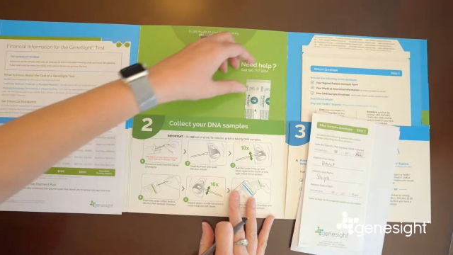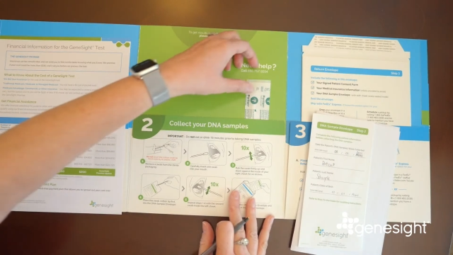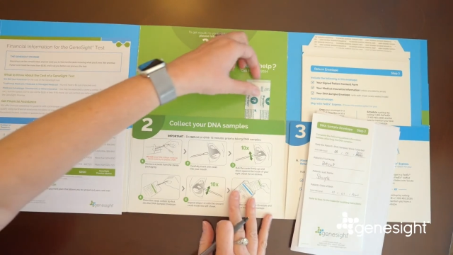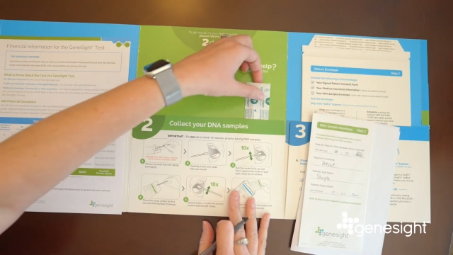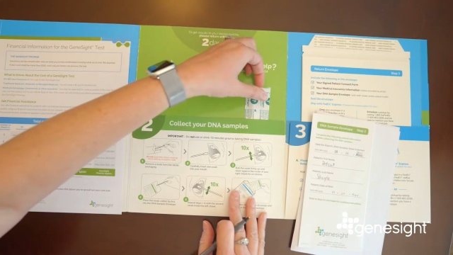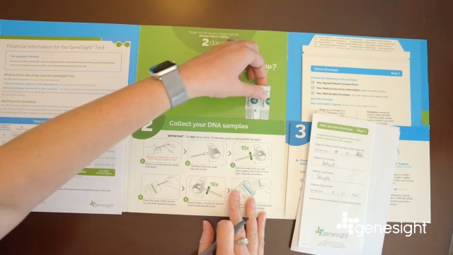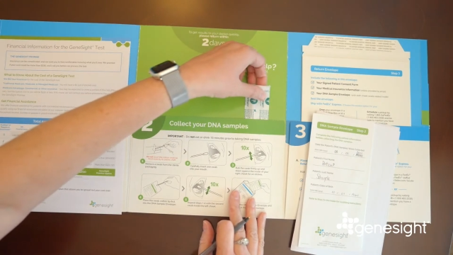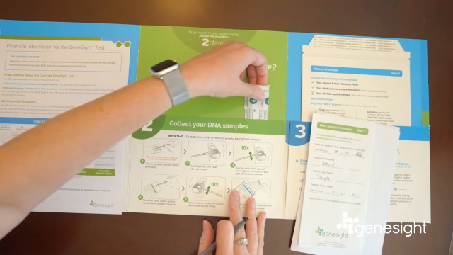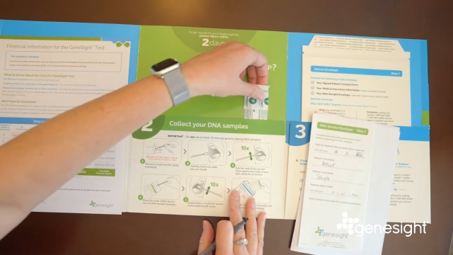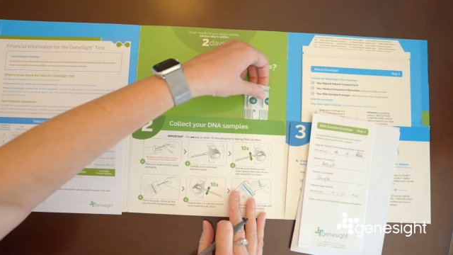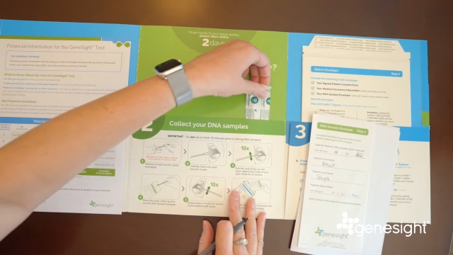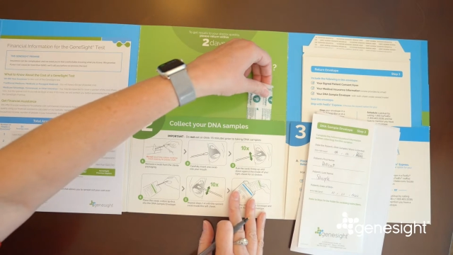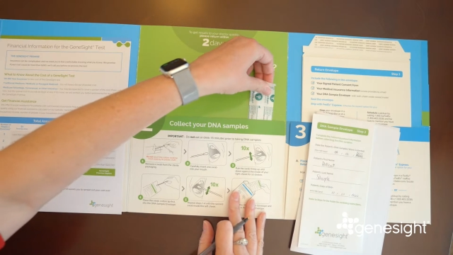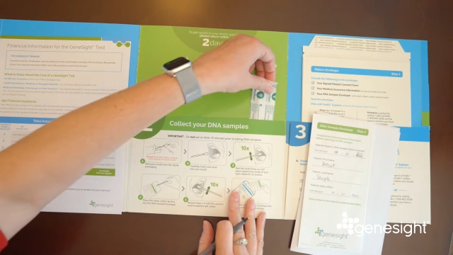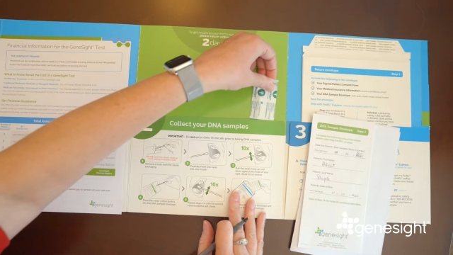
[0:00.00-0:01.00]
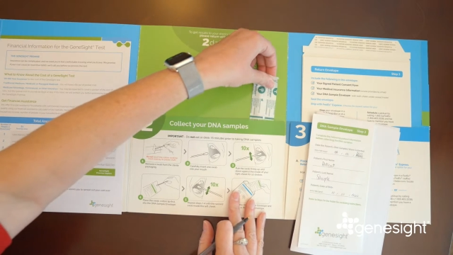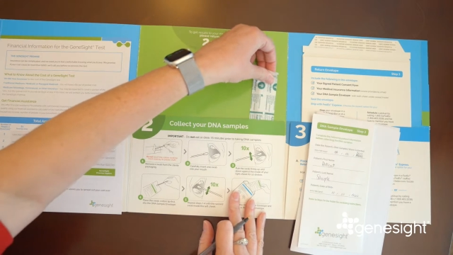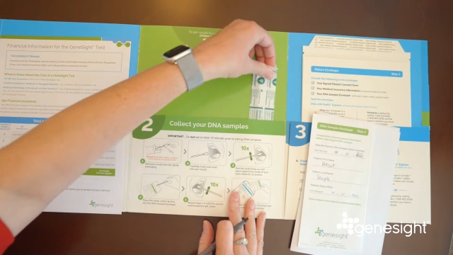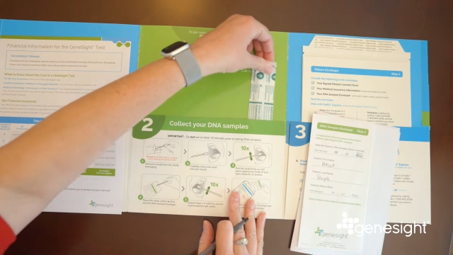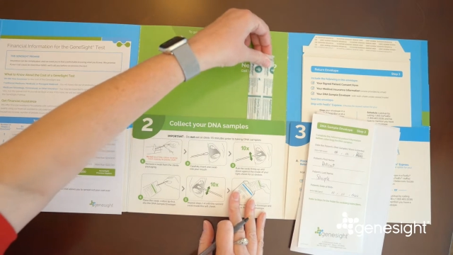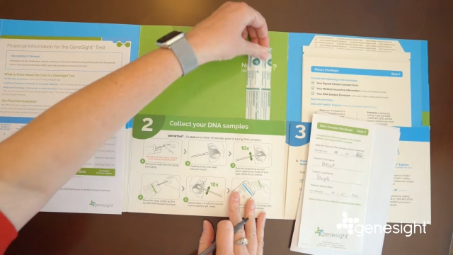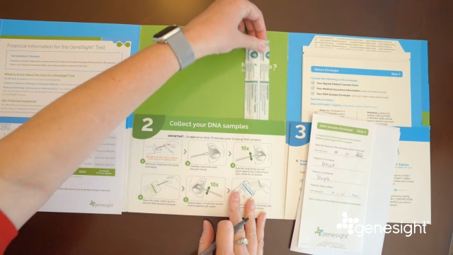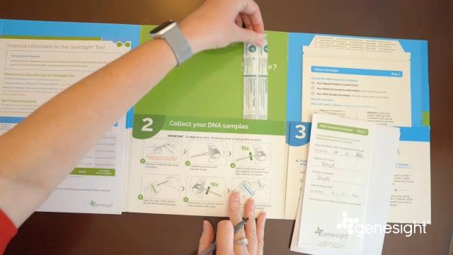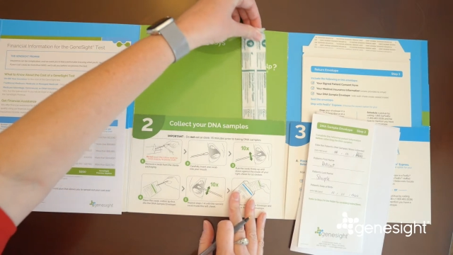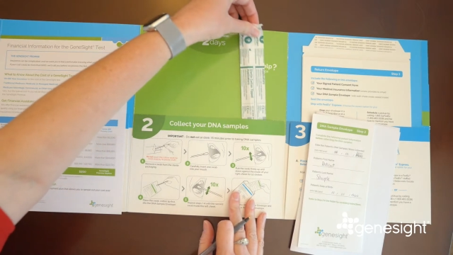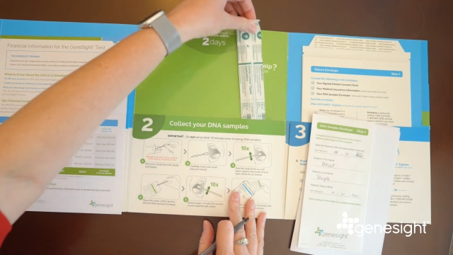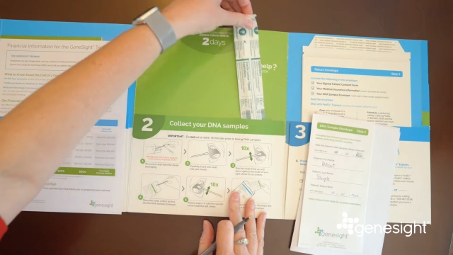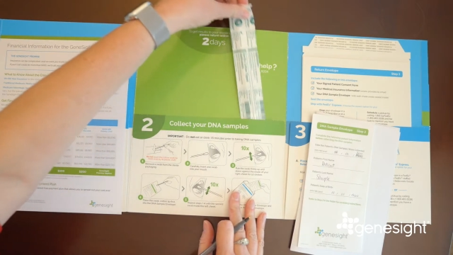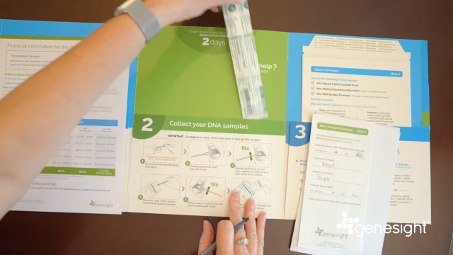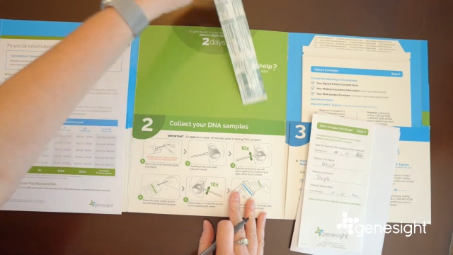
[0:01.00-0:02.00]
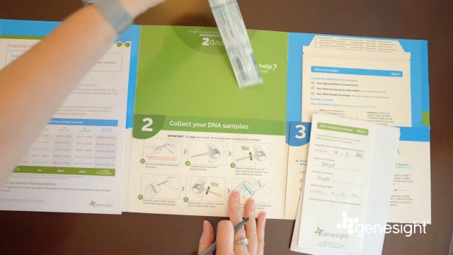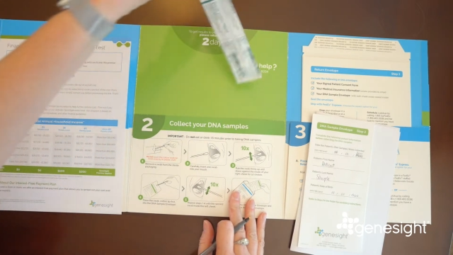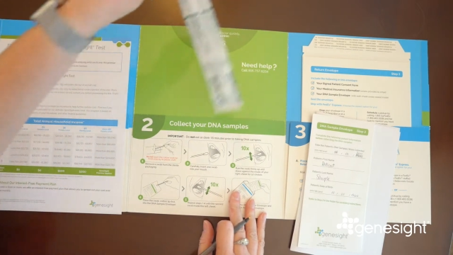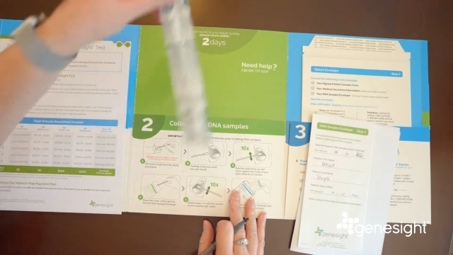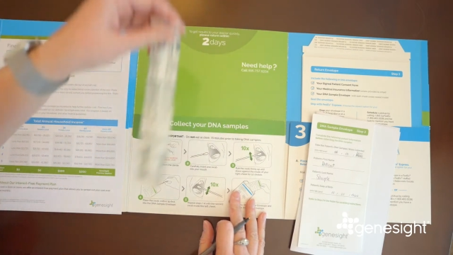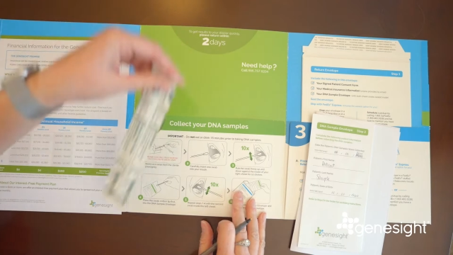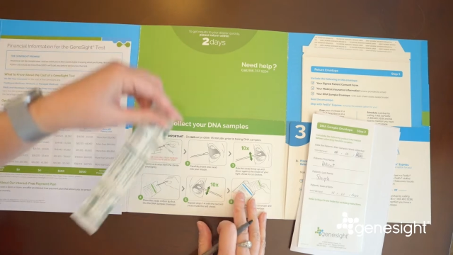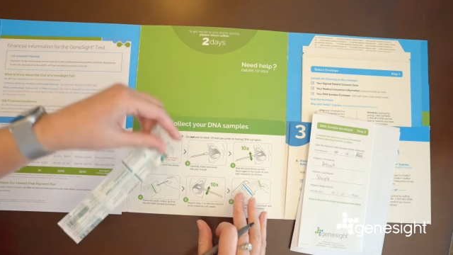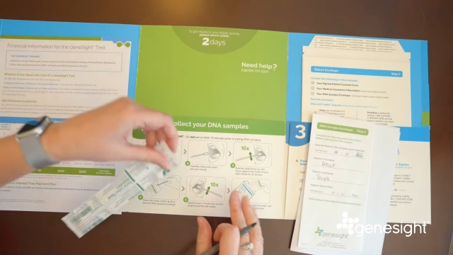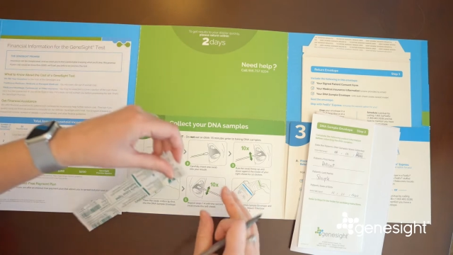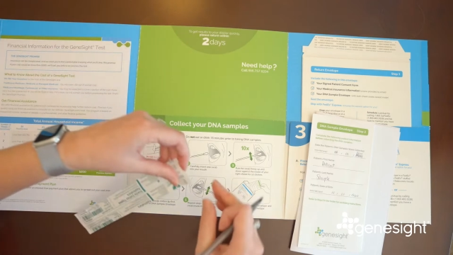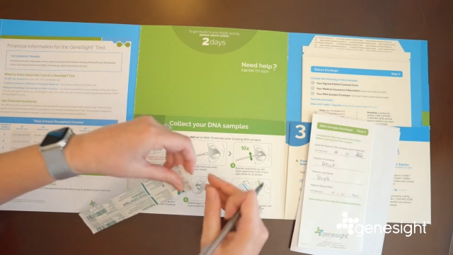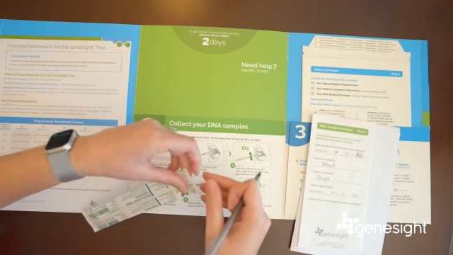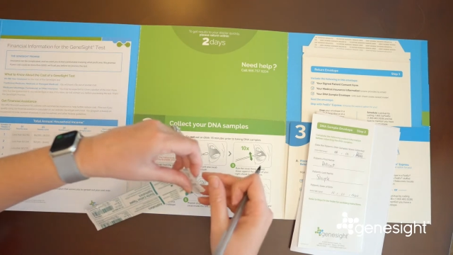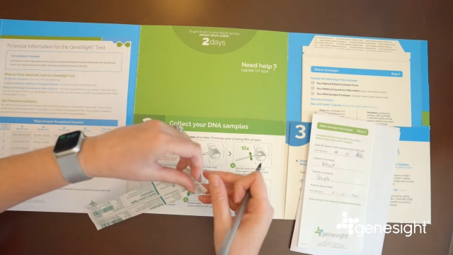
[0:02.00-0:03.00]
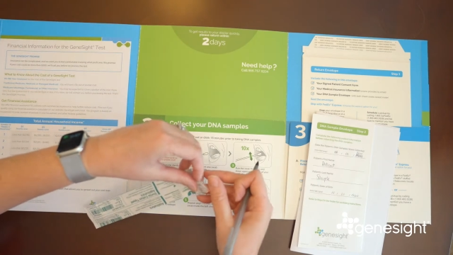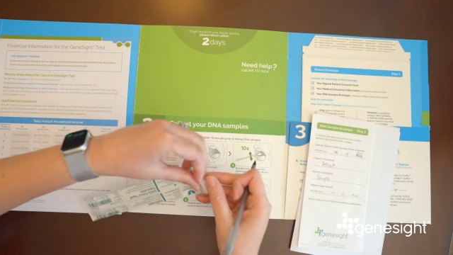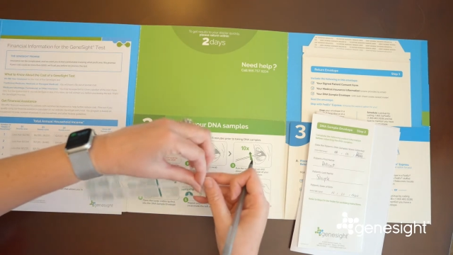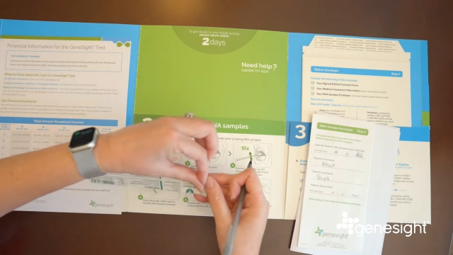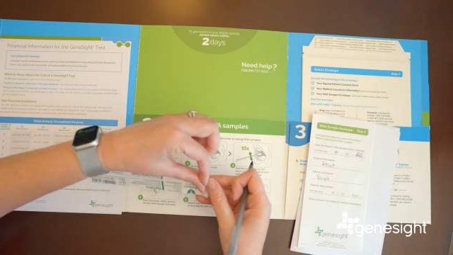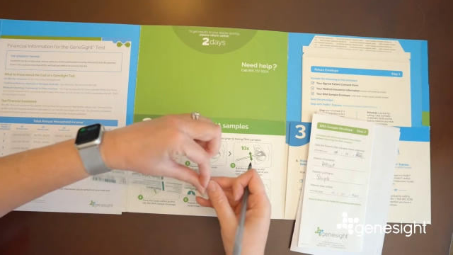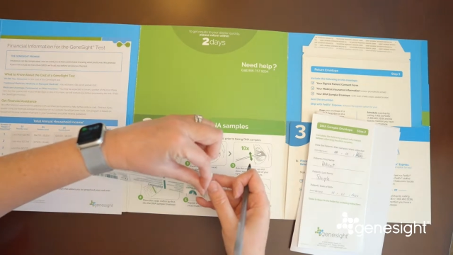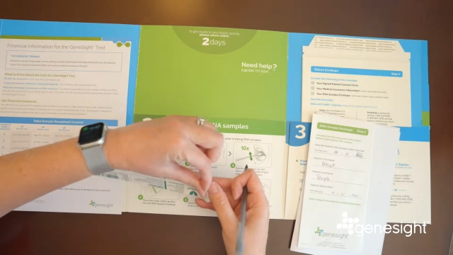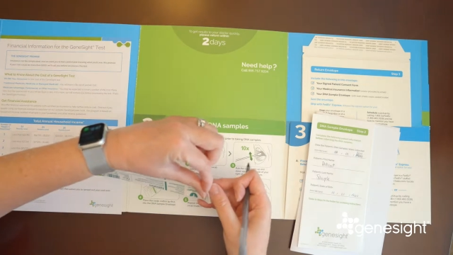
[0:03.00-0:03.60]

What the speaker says: No face is visible, so there are no lips to read.